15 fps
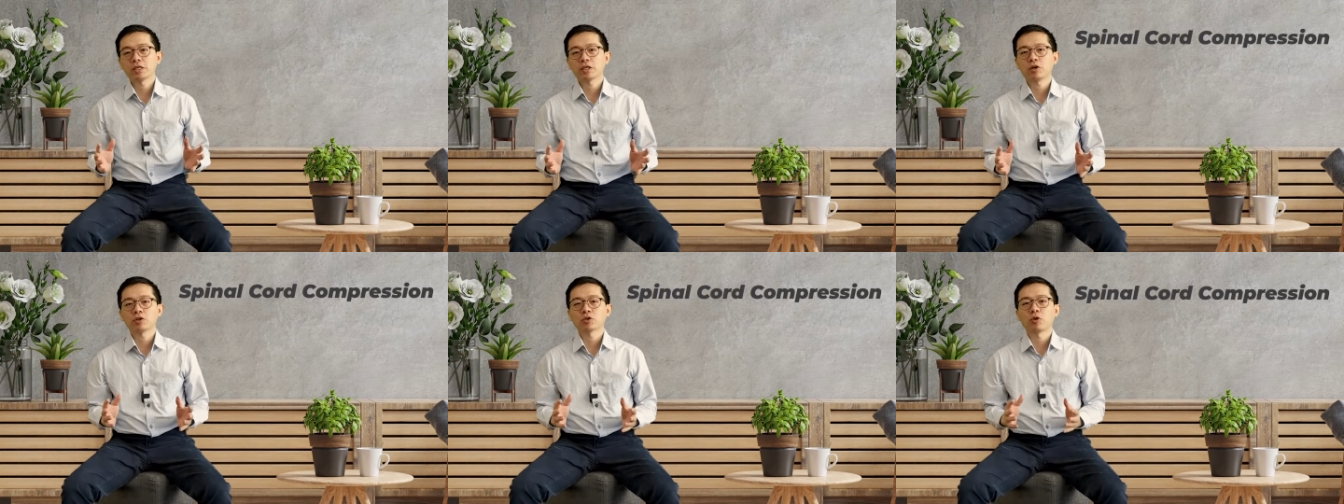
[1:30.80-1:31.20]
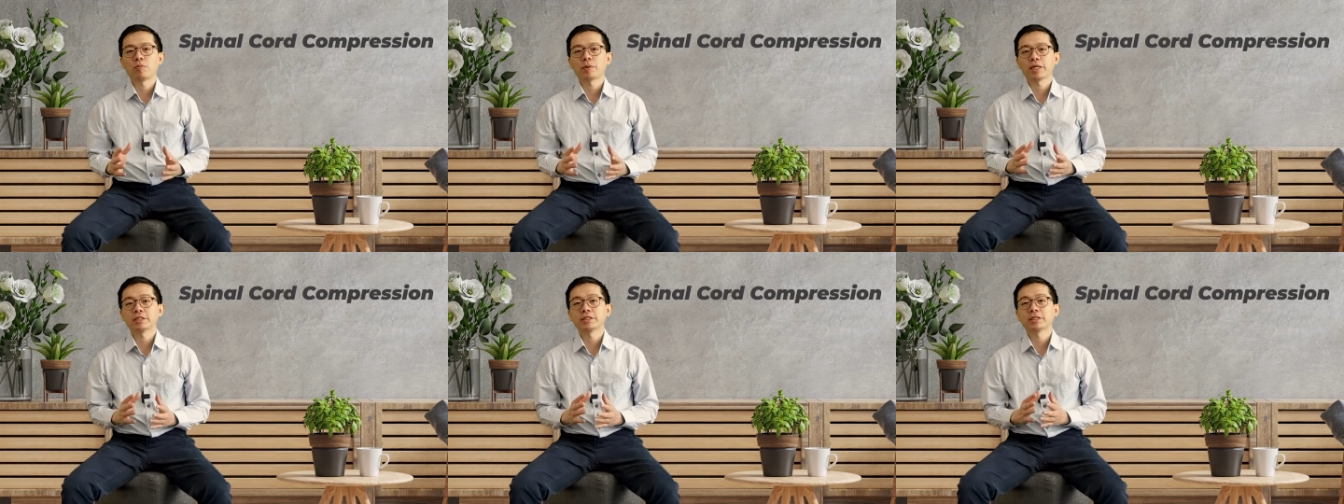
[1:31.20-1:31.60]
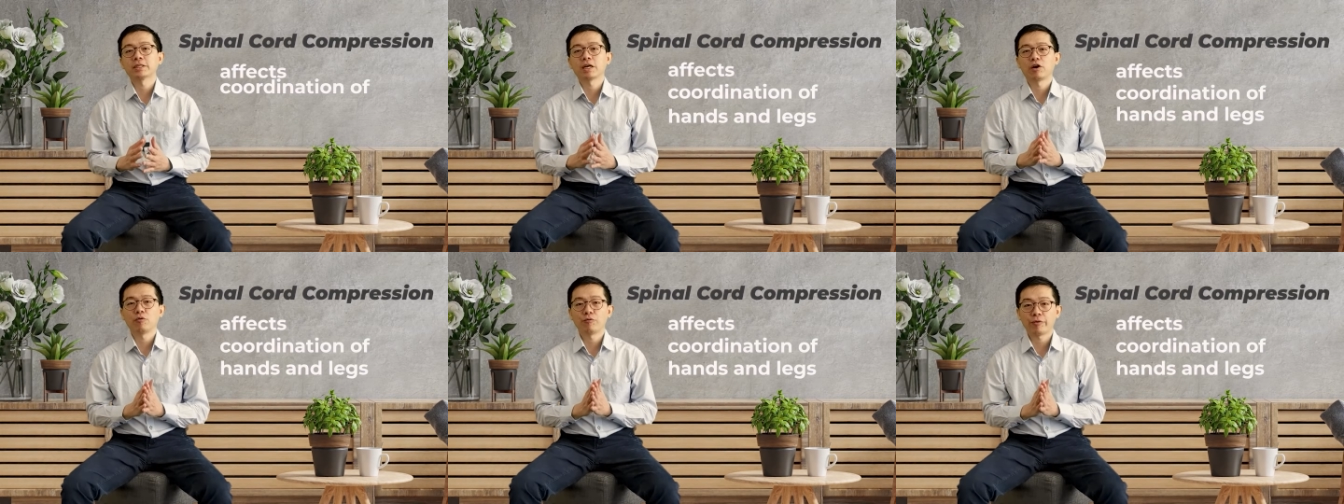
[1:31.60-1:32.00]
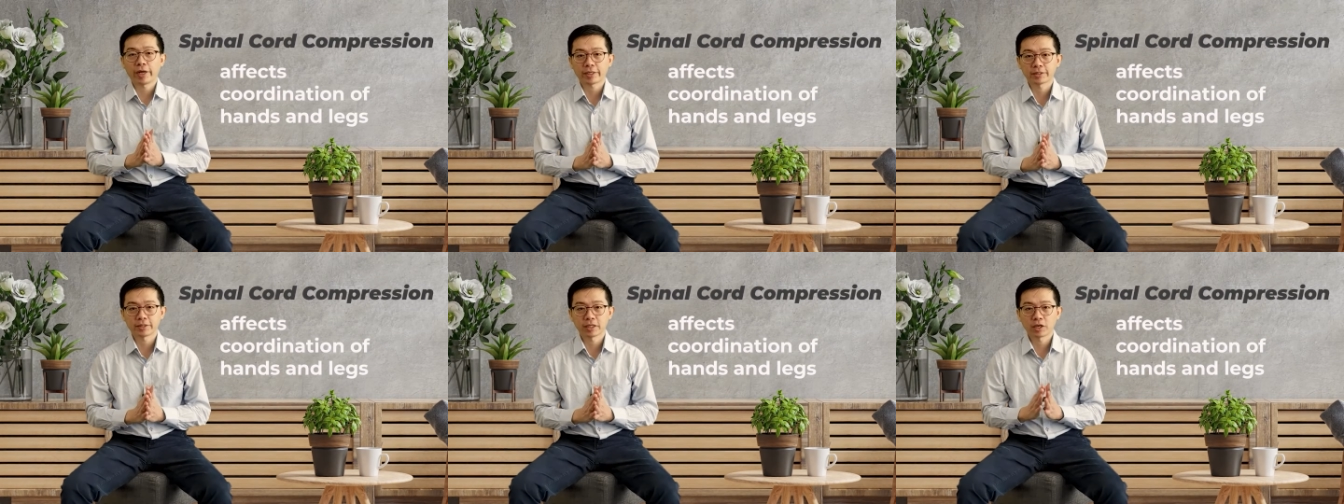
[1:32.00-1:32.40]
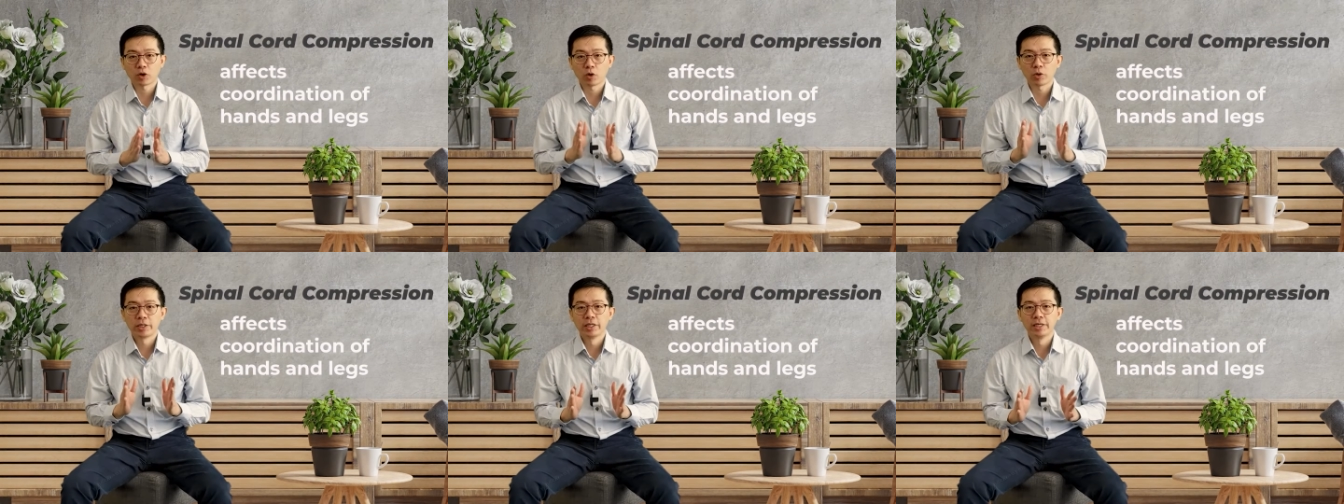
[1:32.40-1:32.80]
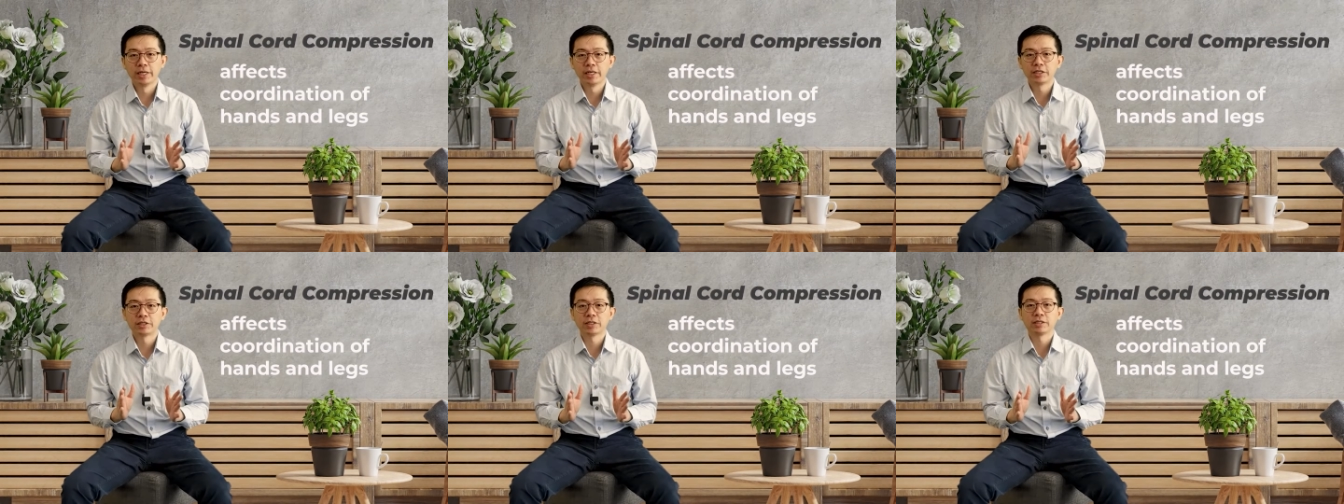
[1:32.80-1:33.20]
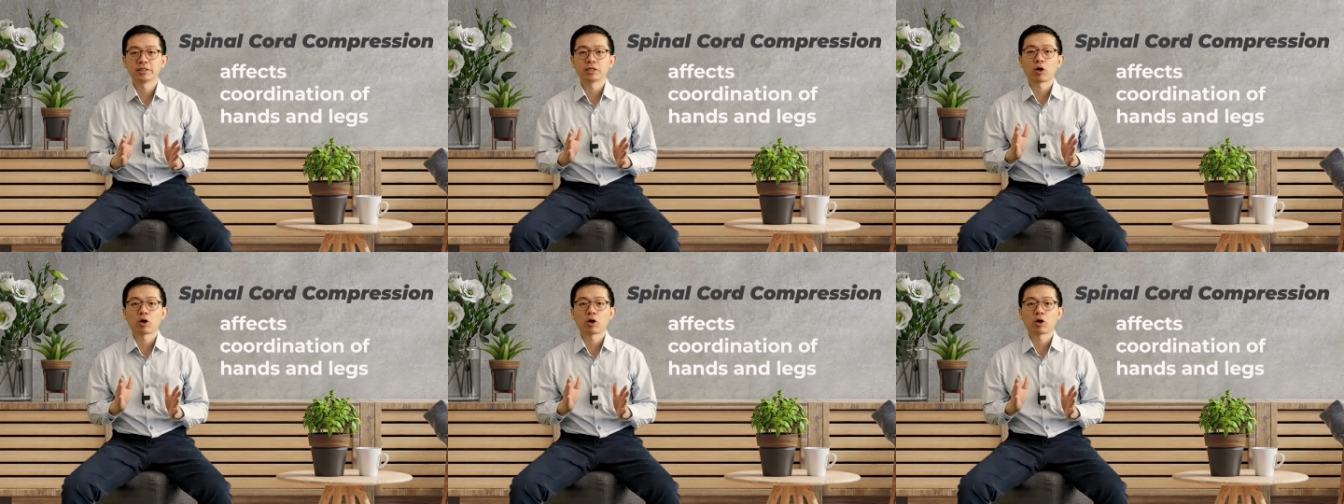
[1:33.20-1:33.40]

cord compression affects coordination